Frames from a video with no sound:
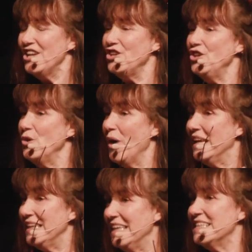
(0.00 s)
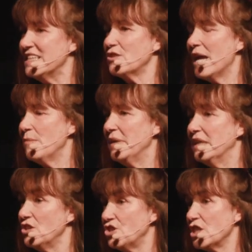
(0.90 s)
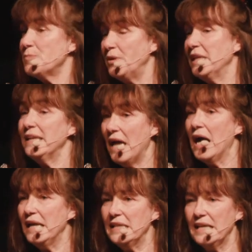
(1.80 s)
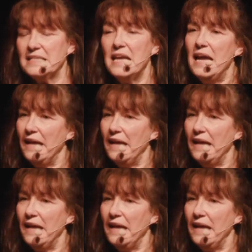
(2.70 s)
you know, an Instagram reel, you're just putting in highlights.